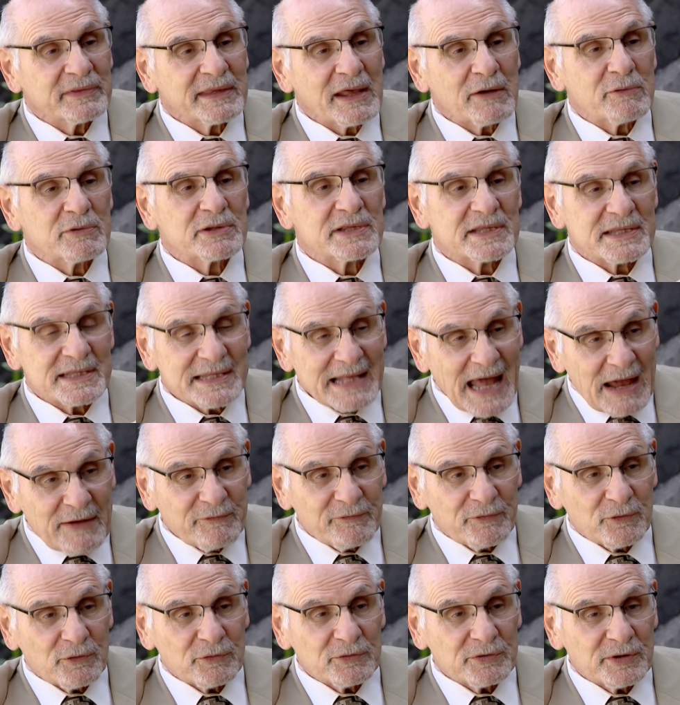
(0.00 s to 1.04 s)
They were
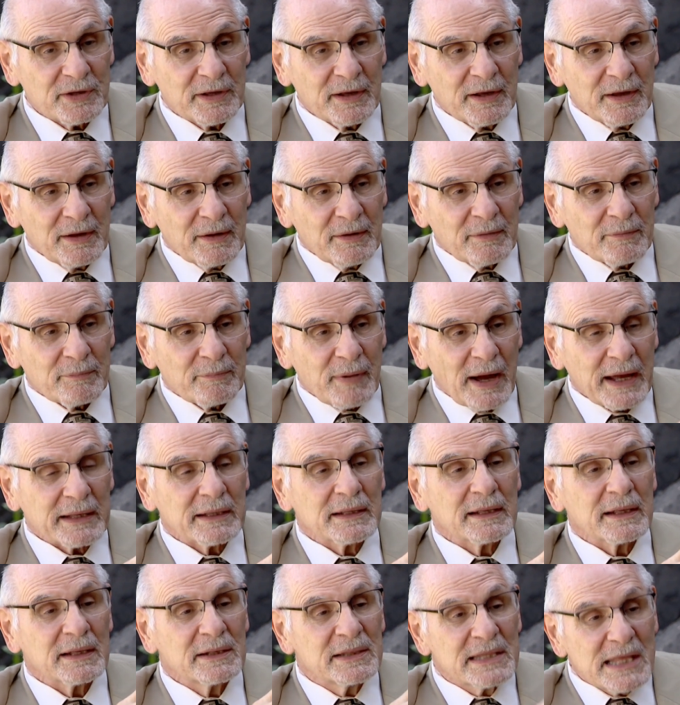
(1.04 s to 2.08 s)
stifled
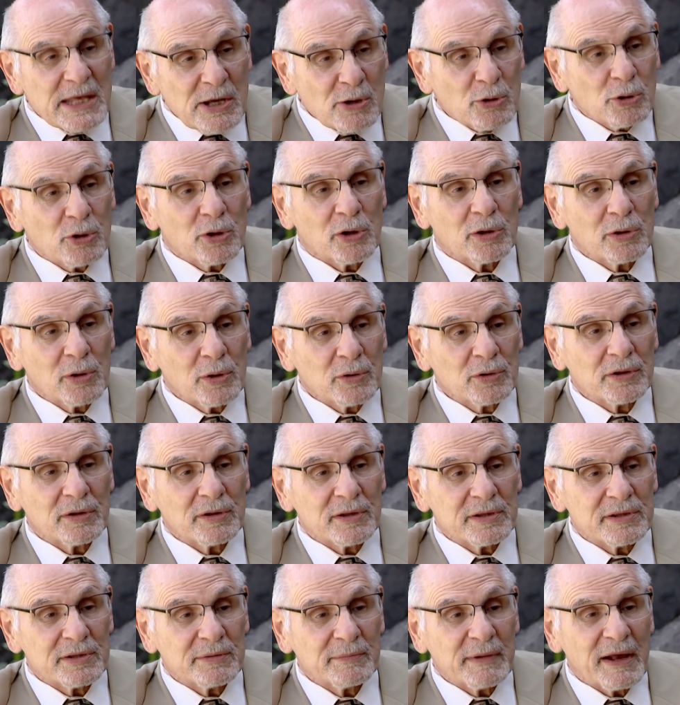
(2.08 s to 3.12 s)
by
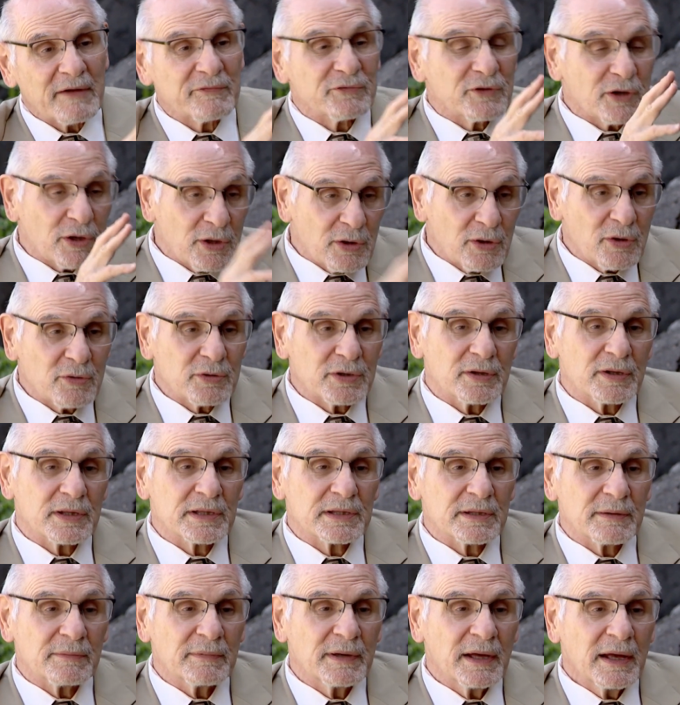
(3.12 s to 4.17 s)
neo-colonialism after
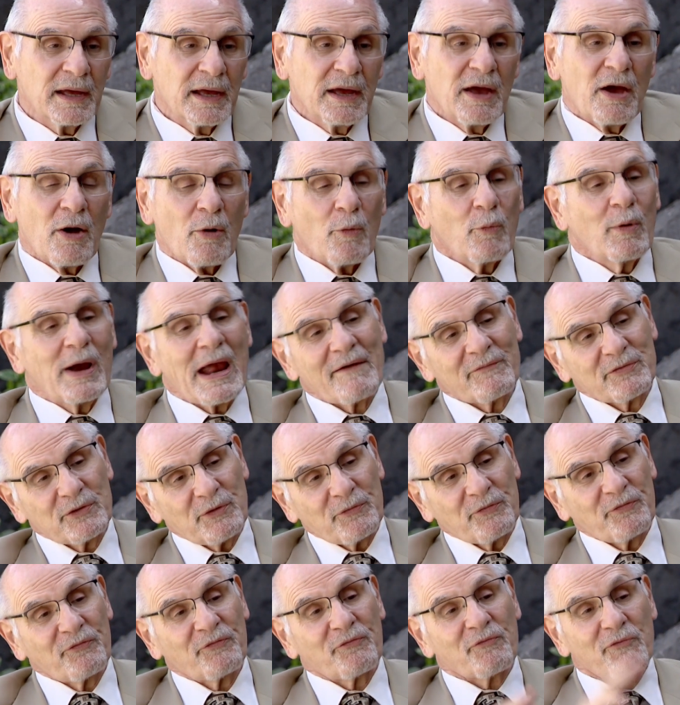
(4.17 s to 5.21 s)
colonialism. We have
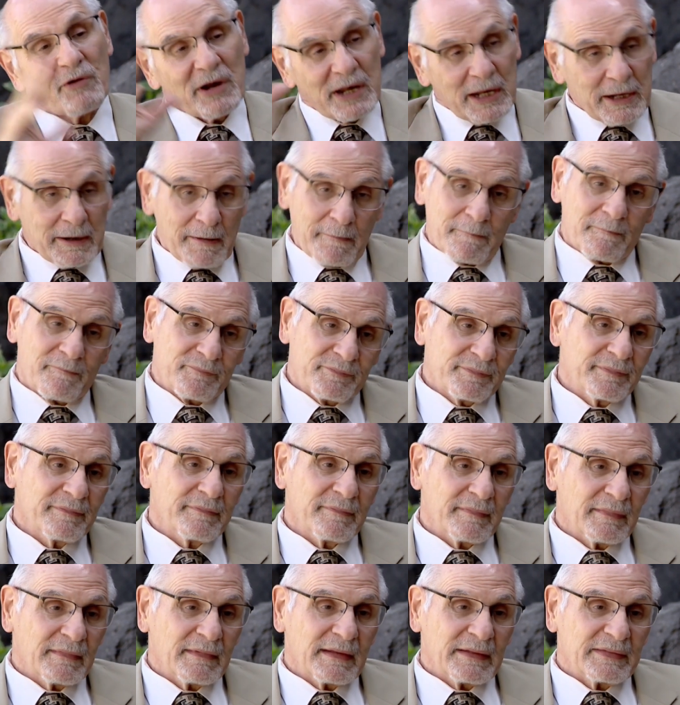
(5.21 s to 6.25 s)
to free
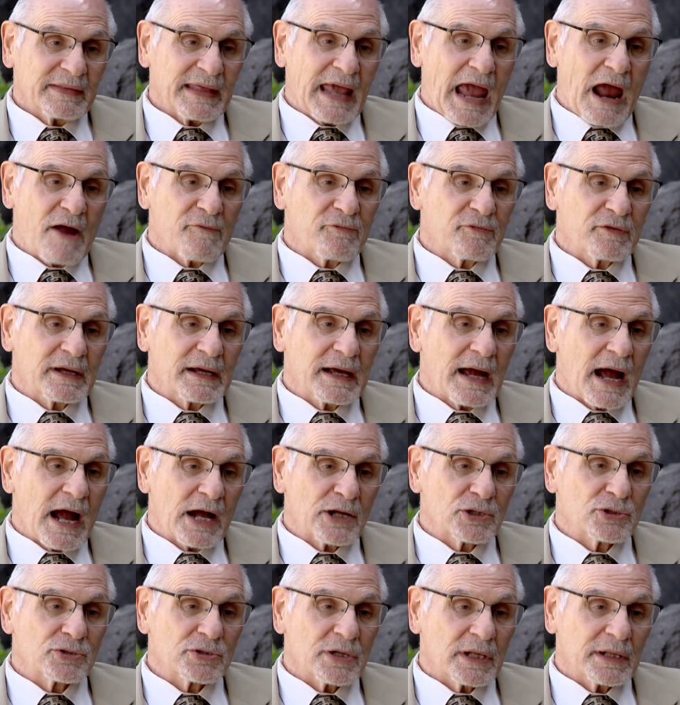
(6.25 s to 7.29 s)
the African
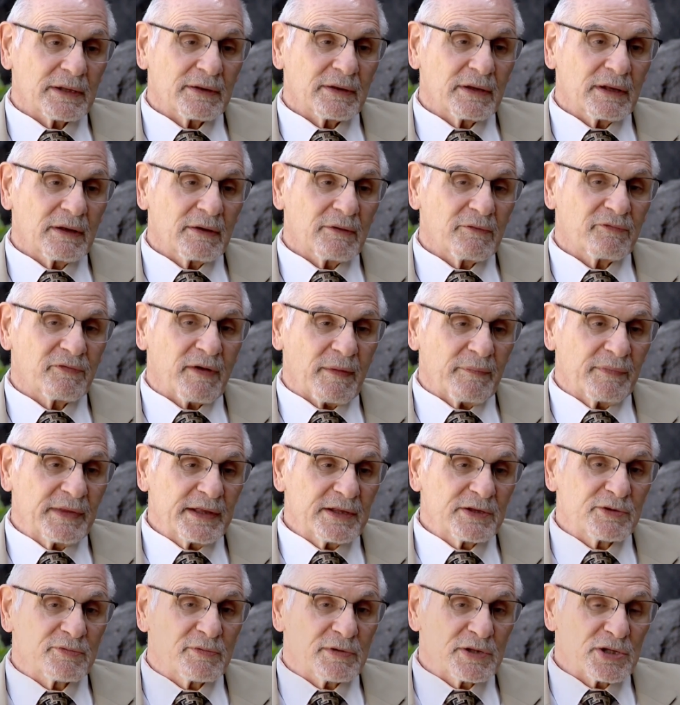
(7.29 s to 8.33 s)
continent from
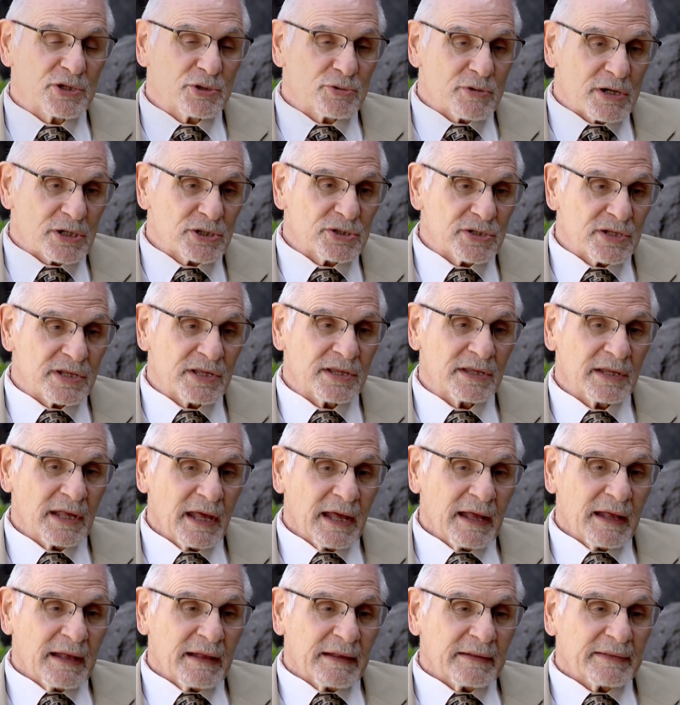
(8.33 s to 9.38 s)
these restrictions
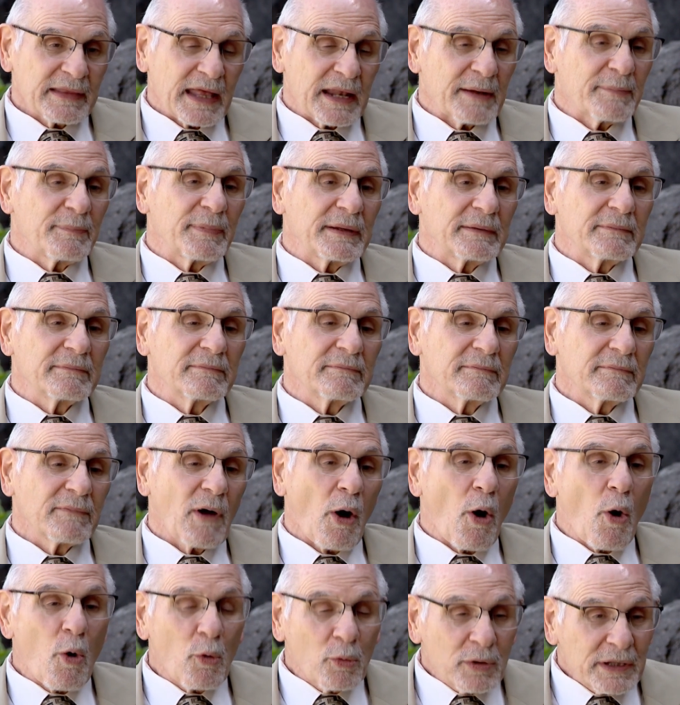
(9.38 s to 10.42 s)
that have been
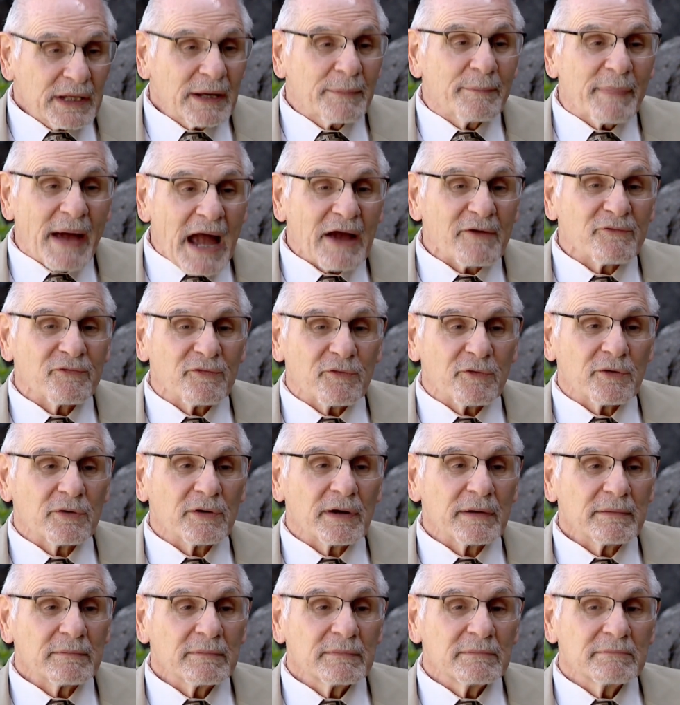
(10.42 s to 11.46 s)
holding it back
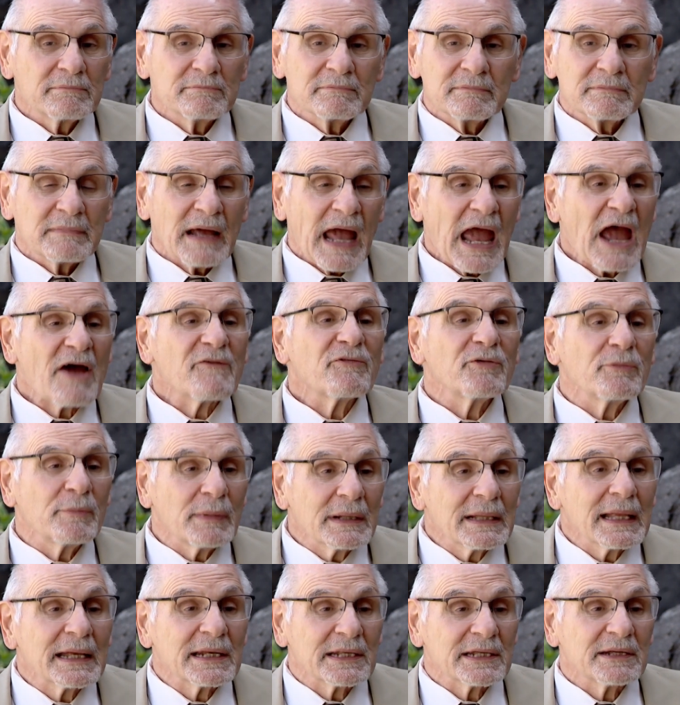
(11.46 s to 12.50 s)
for half a
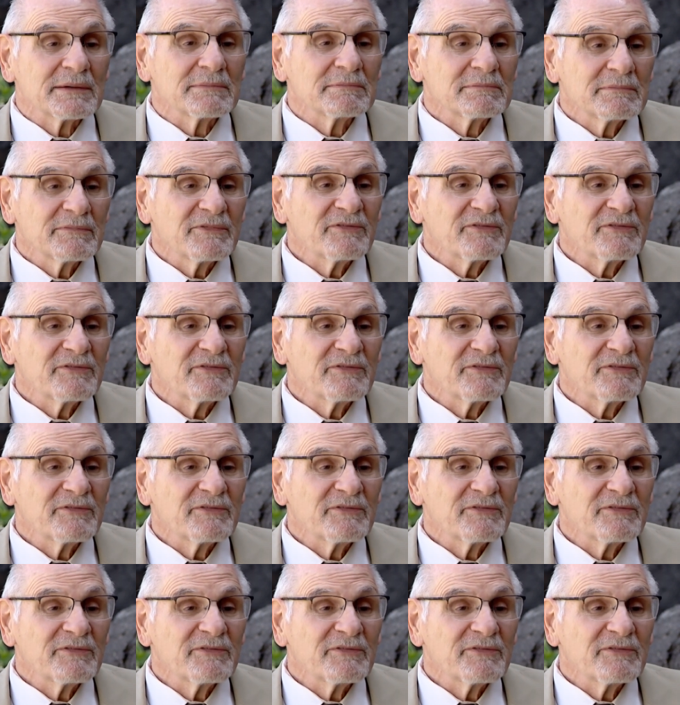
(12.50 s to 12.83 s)
millennium.